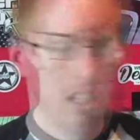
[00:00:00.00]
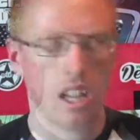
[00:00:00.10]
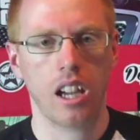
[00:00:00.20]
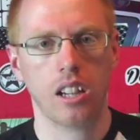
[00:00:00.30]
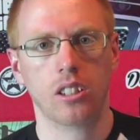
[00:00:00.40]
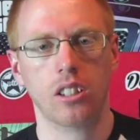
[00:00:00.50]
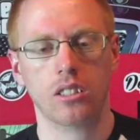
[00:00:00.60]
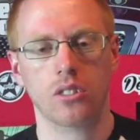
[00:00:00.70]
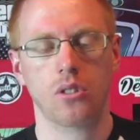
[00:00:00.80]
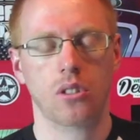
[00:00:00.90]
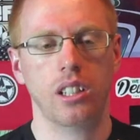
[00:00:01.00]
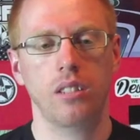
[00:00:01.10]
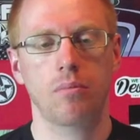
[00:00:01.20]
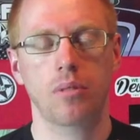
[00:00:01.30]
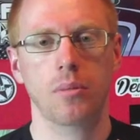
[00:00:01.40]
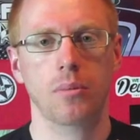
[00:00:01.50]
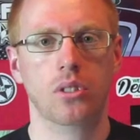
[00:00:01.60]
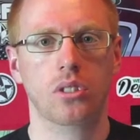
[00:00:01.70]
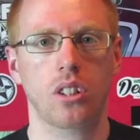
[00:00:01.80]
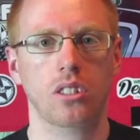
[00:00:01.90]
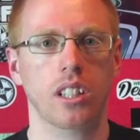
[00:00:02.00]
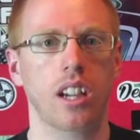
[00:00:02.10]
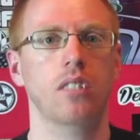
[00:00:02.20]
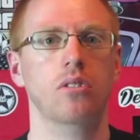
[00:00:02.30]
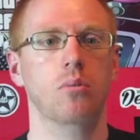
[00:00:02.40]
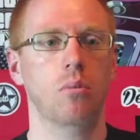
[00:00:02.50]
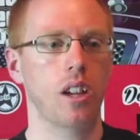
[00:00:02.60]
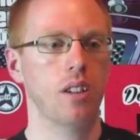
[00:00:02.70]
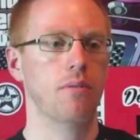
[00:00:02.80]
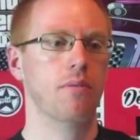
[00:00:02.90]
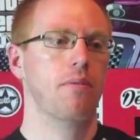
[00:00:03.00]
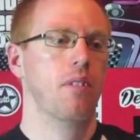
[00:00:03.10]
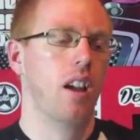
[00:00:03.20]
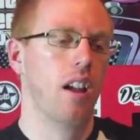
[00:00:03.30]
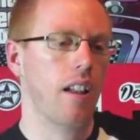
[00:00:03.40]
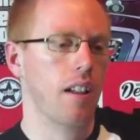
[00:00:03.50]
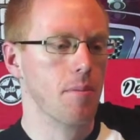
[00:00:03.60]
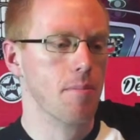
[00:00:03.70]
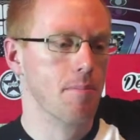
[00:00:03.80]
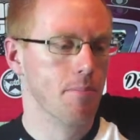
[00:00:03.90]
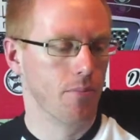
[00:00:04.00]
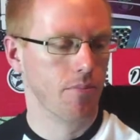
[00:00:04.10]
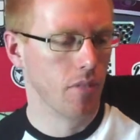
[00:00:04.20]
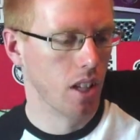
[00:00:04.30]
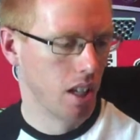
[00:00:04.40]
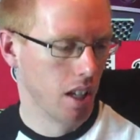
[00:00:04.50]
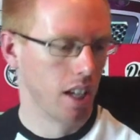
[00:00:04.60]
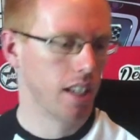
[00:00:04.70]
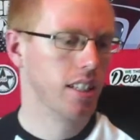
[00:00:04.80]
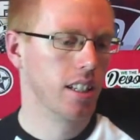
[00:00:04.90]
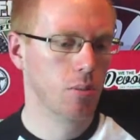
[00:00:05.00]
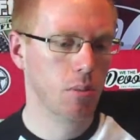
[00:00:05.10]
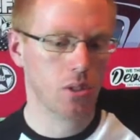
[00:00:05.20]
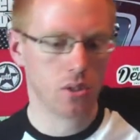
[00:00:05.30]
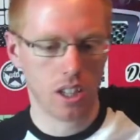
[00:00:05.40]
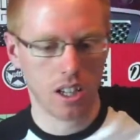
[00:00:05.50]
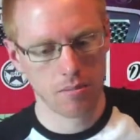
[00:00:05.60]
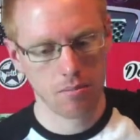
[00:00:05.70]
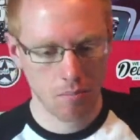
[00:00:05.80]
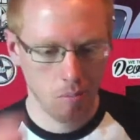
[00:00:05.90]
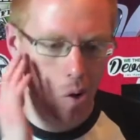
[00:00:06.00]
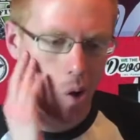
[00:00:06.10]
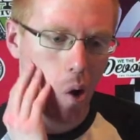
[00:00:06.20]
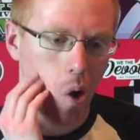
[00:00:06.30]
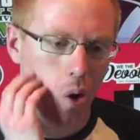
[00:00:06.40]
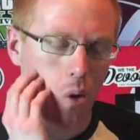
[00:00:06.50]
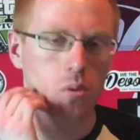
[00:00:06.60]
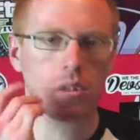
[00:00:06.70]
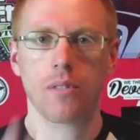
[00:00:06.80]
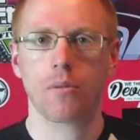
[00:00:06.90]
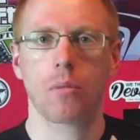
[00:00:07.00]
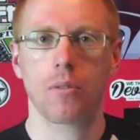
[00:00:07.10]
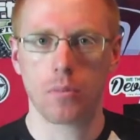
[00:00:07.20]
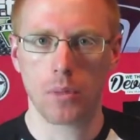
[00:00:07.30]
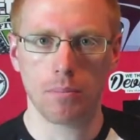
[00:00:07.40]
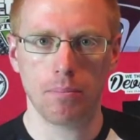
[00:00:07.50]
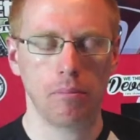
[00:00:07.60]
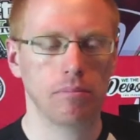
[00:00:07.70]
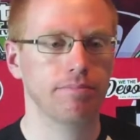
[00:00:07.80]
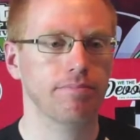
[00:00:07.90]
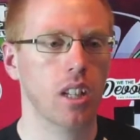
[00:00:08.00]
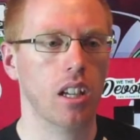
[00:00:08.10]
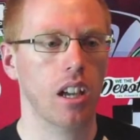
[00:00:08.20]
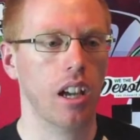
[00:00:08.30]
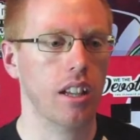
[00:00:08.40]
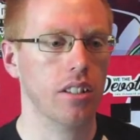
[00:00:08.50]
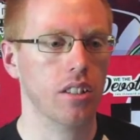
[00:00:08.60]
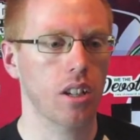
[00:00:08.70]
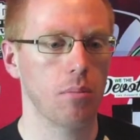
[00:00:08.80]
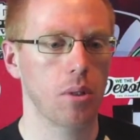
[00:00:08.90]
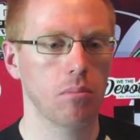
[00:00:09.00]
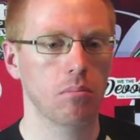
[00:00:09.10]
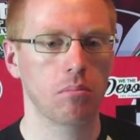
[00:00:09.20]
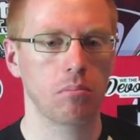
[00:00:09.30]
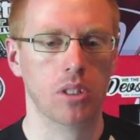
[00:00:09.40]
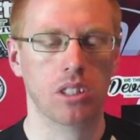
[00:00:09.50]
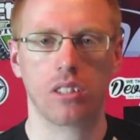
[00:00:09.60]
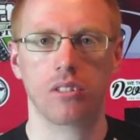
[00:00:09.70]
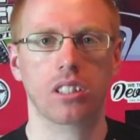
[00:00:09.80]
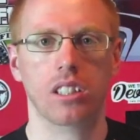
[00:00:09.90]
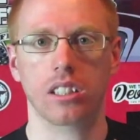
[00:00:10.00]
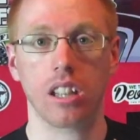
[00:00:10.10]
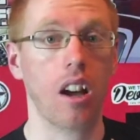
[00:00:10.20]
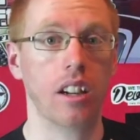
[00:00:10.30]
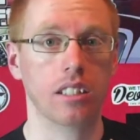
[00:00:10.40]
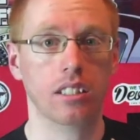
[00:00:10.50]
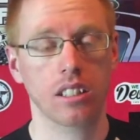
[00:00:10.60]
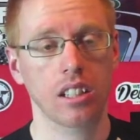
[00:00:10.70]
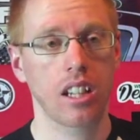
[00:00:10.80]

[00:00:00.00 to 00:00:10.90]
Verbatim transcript: Uh, Curse of Chucky pretty much starts out with um, a lady in a wheelchair who's living with her mum, and her mum mysteriously dies.